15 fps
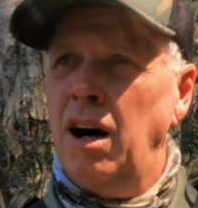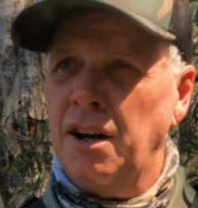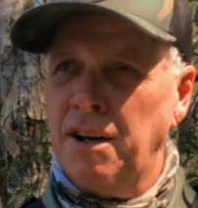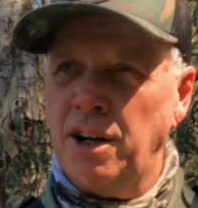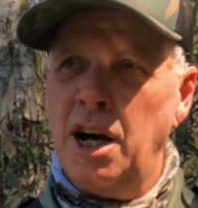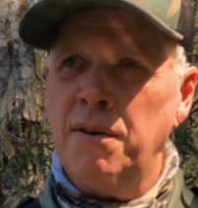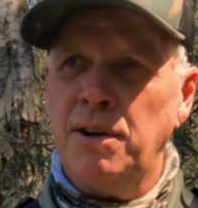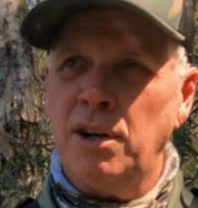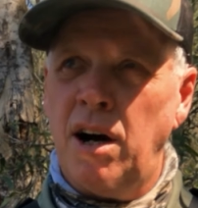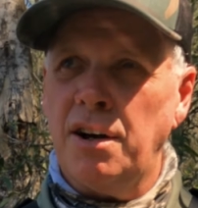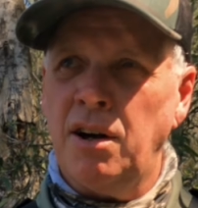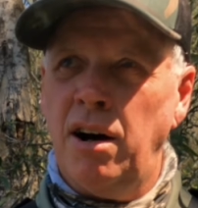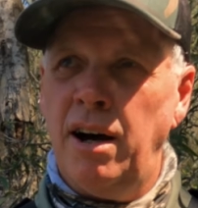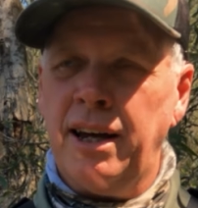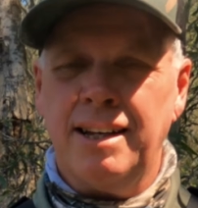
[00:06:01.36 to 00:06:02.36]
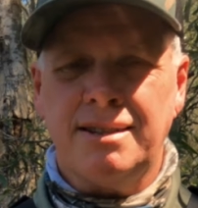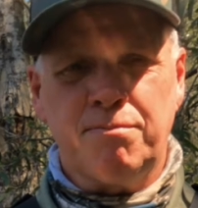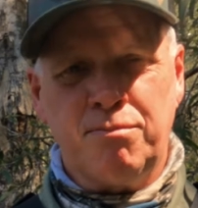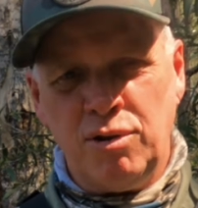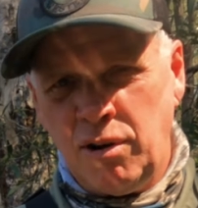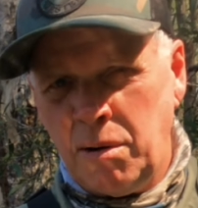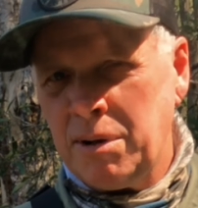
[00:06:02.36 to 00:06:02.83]
On an overnight hike, it's
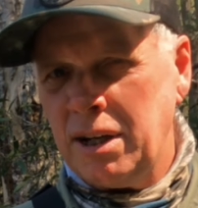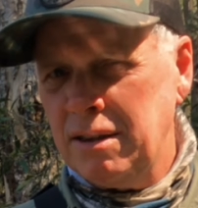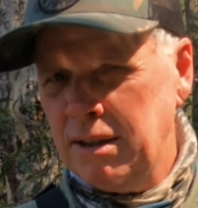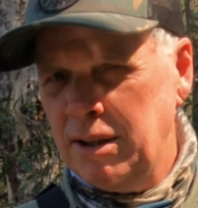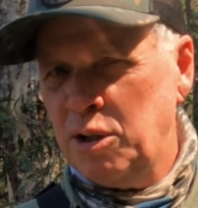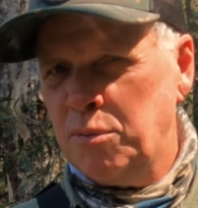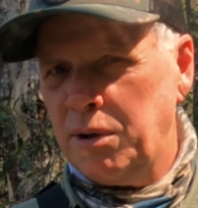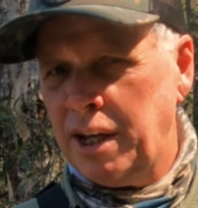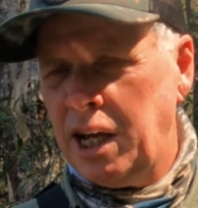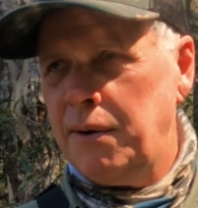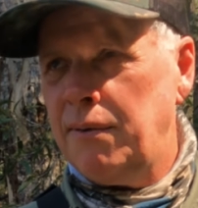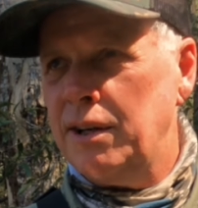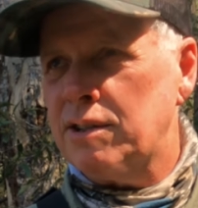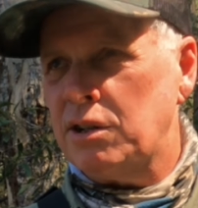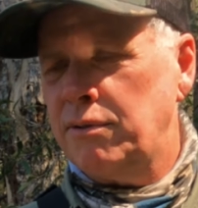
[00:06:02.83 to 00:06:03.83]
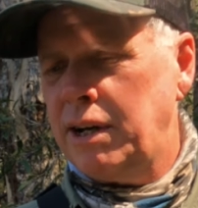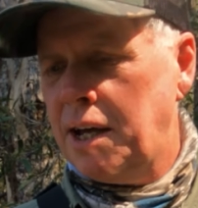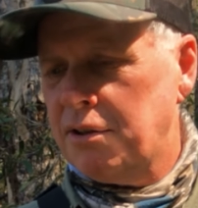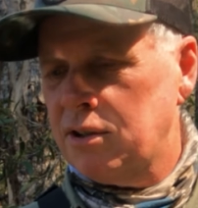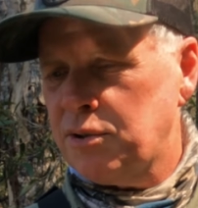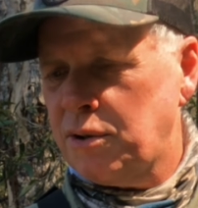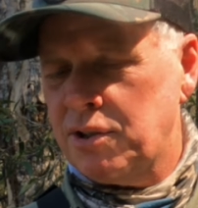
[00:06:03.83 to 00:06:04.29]
probably a little bit heavy. It's
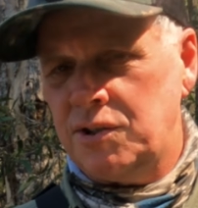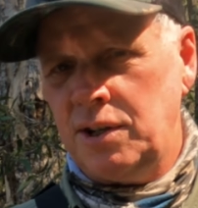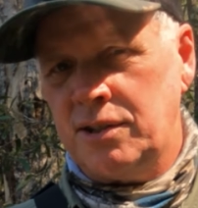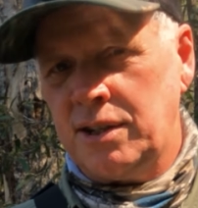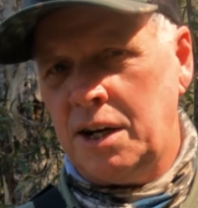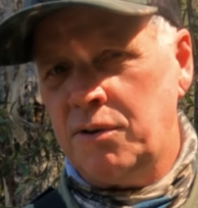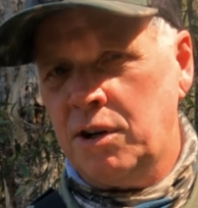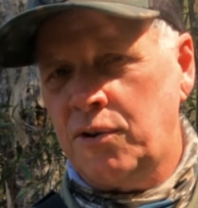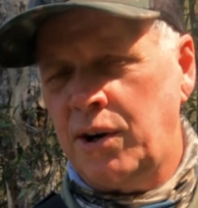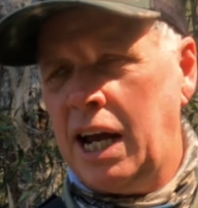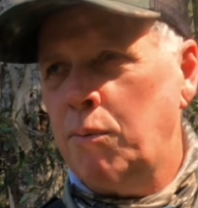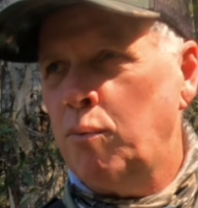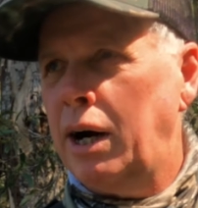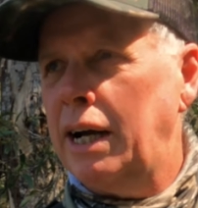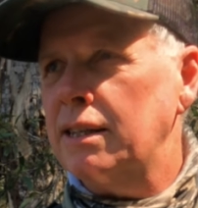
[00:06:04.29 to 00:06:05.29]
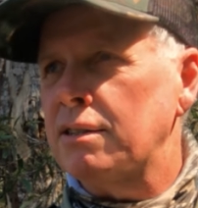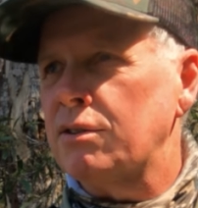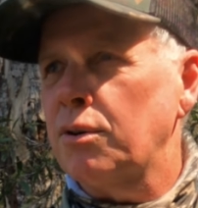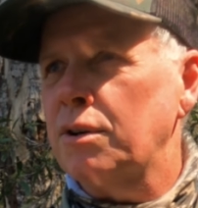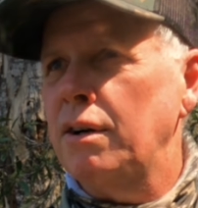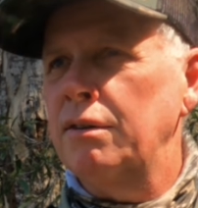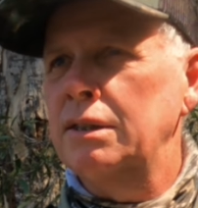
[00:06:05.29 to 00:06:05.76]
around the sort of 600 gram weight
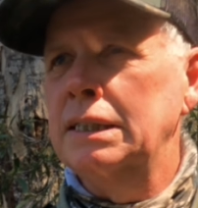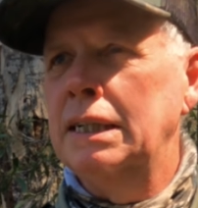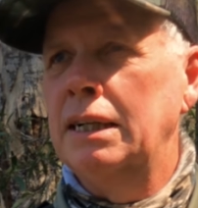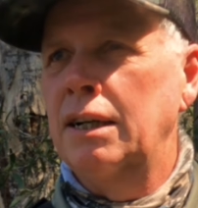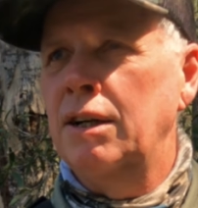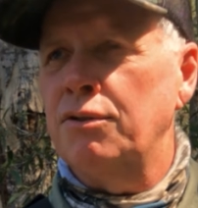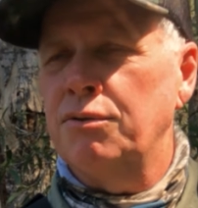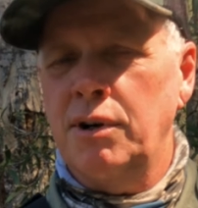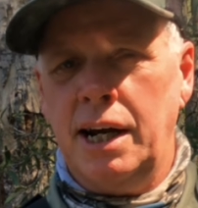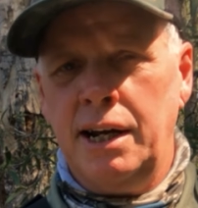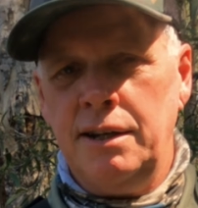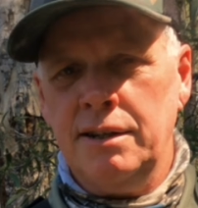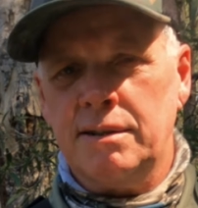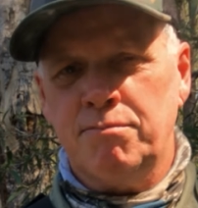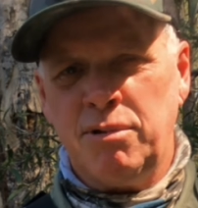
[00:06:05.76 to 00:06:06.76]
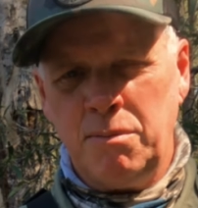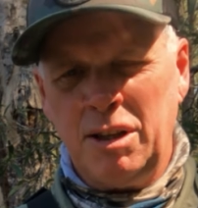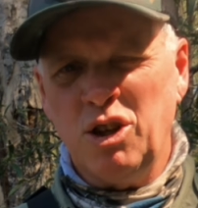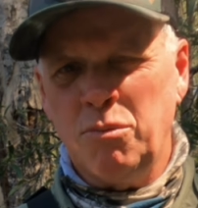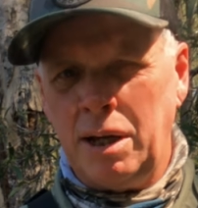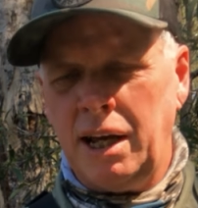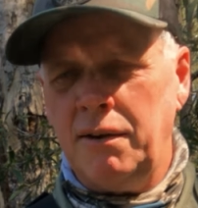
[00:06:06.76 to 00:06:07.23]
sort of range, probably a
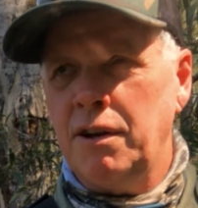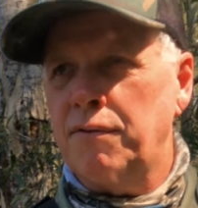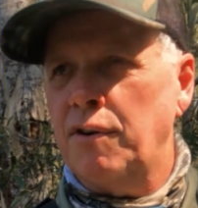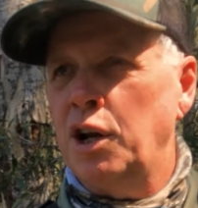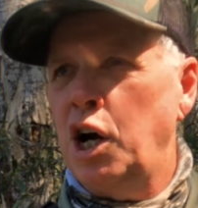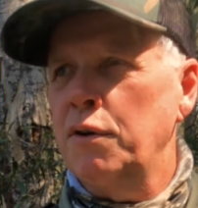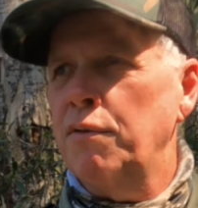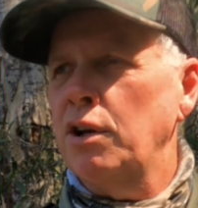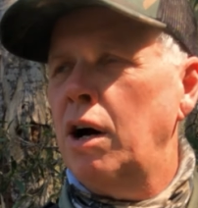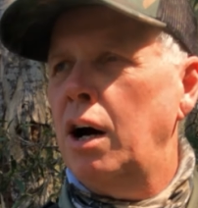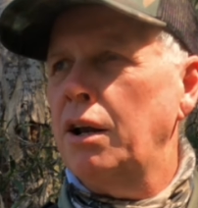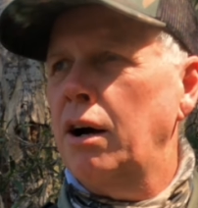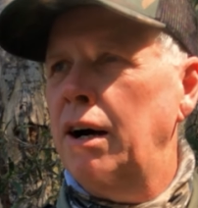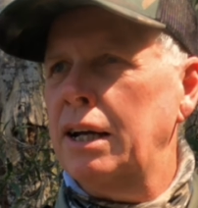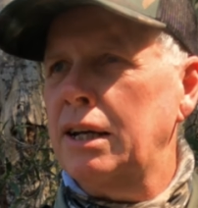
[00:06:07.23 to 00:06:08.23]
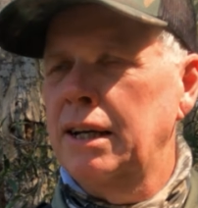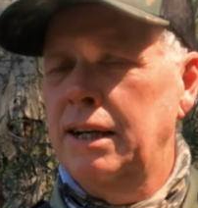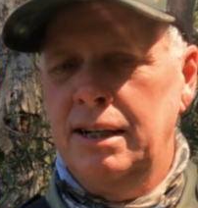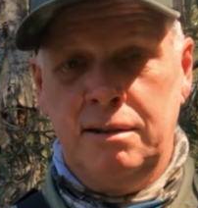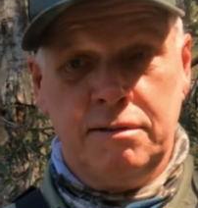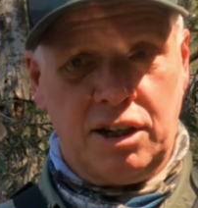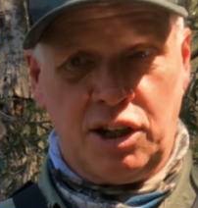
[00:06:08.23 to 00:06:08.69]
little bit heavy for an overnight hike.
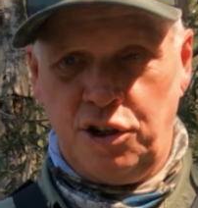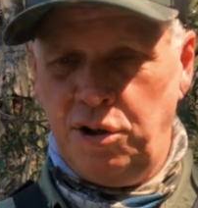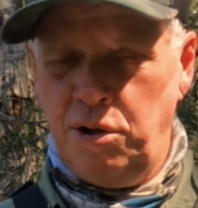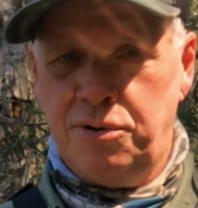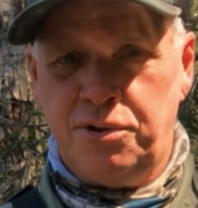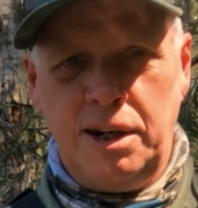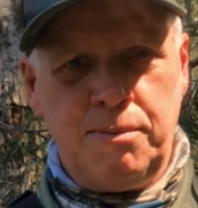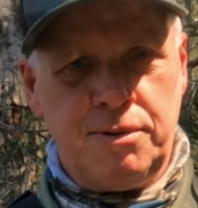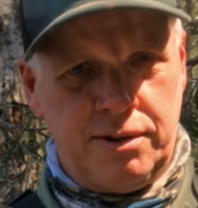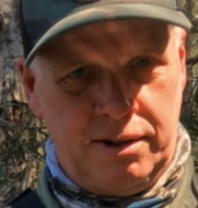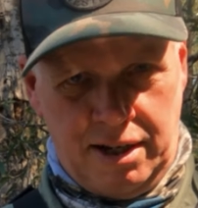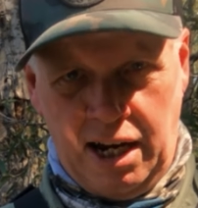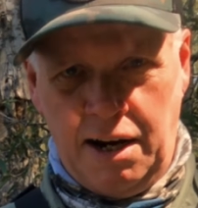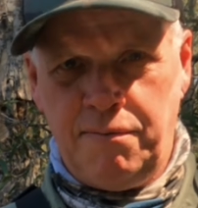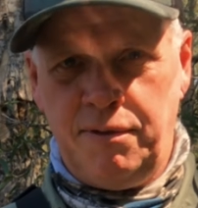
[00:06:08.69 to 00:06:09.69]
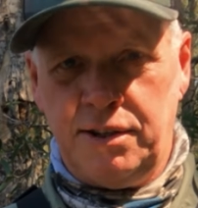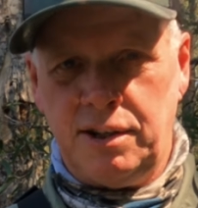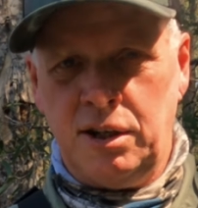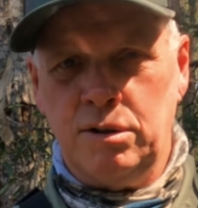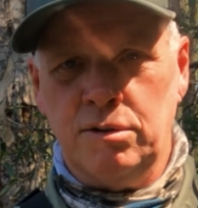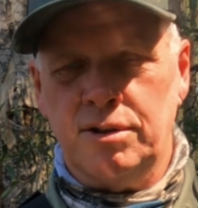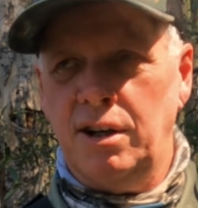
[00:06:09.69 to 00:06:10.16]
Canoe trips, every
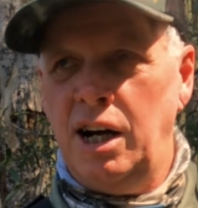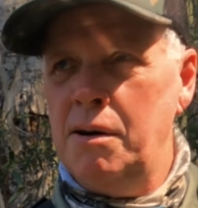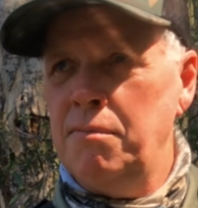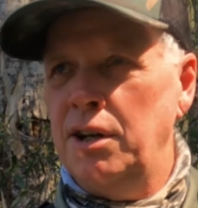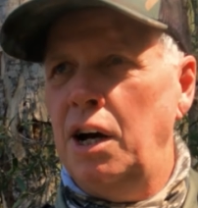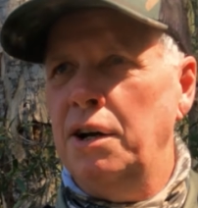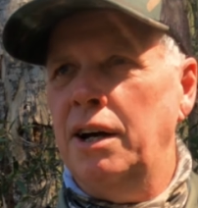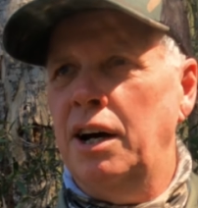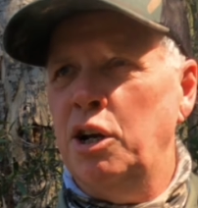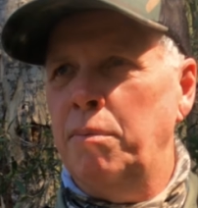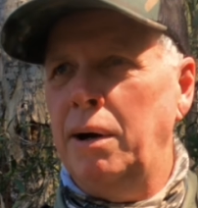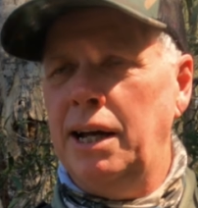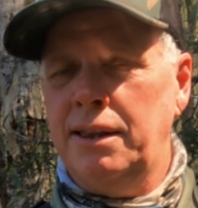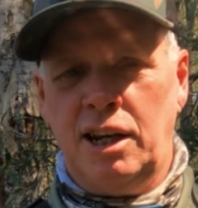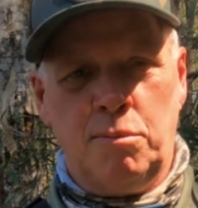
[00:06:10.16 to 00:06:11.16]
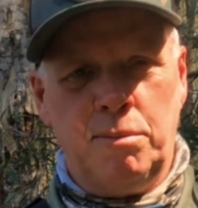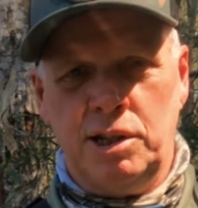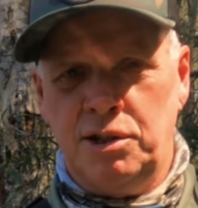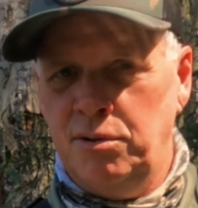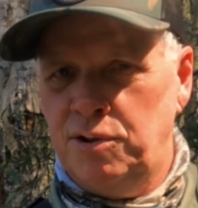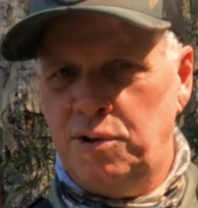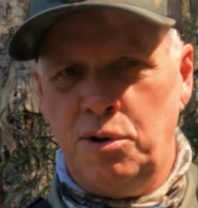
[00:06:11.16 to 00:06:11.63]
single time, no doubt about that. I'll be
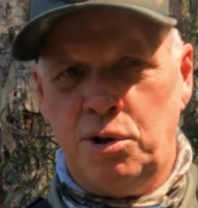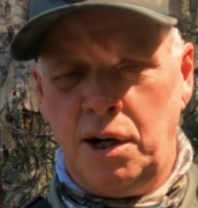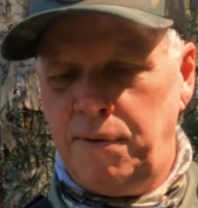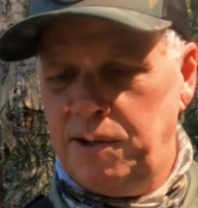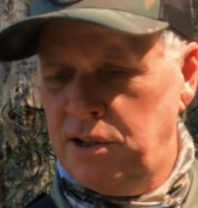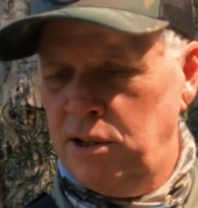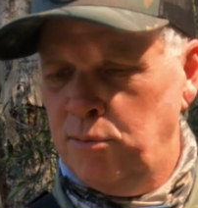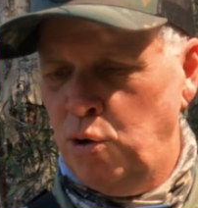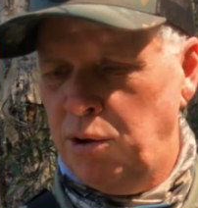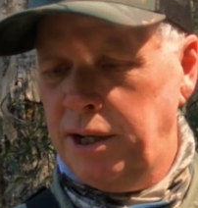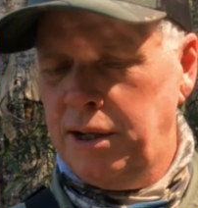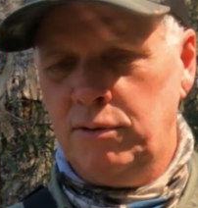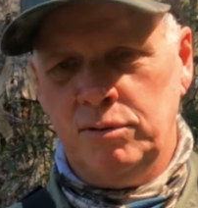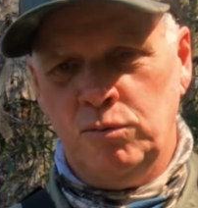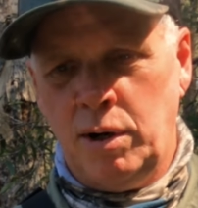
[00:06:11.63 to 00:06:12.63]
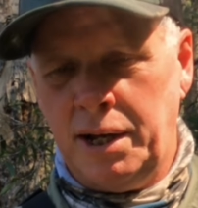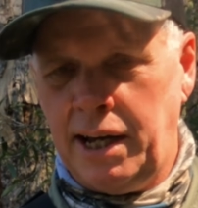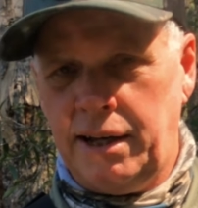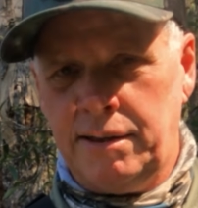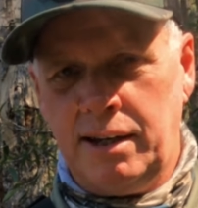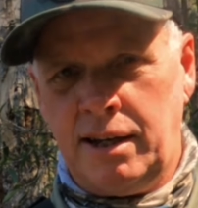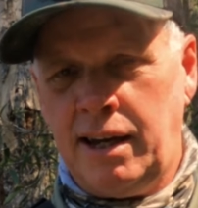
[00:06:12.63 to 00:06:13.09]
doing 2 coffees in the morning, one
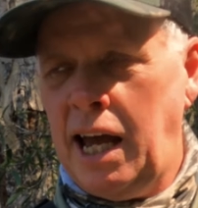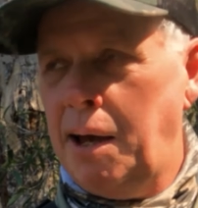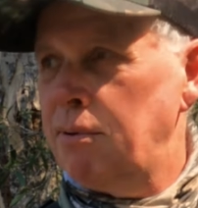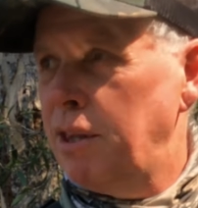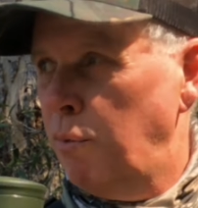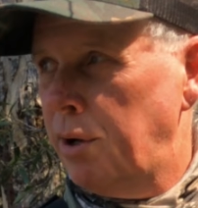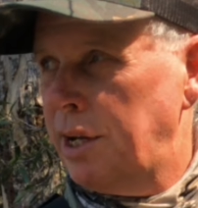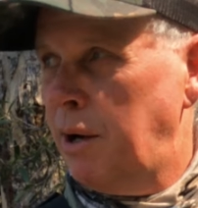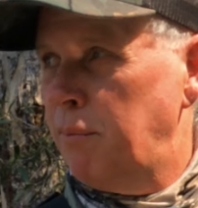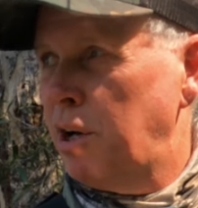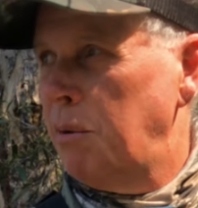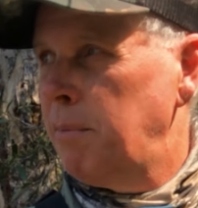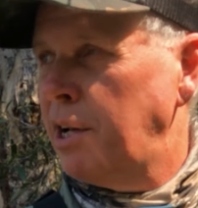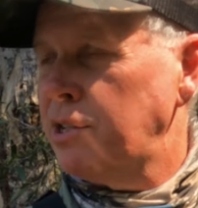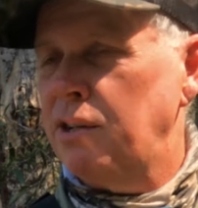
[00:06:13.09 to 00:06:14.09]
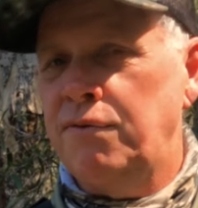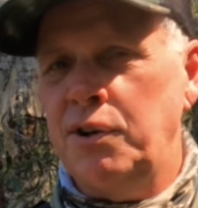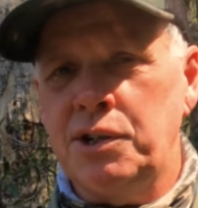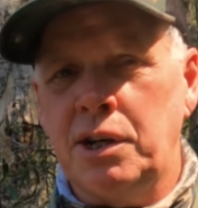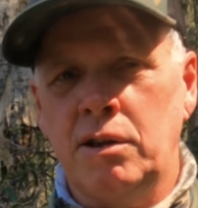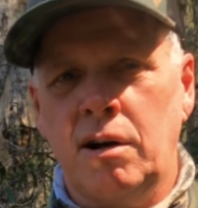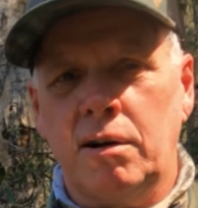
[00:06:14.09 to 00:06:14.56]
out camp and then one out when I'm actually
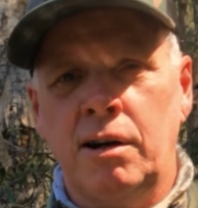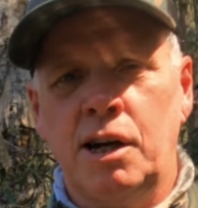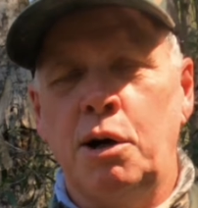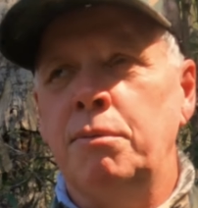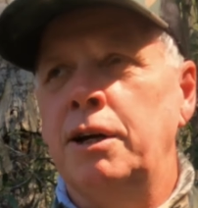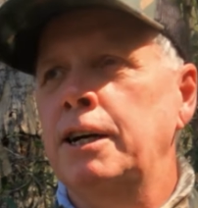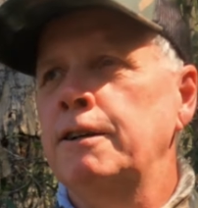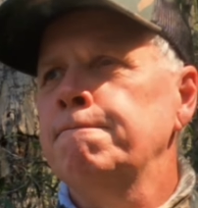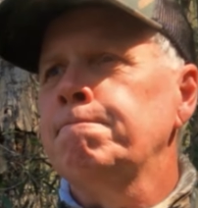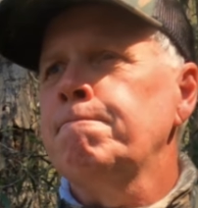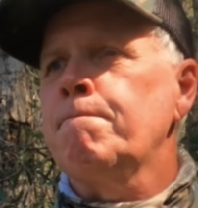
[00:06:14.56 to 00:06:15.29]
fishing like I am now.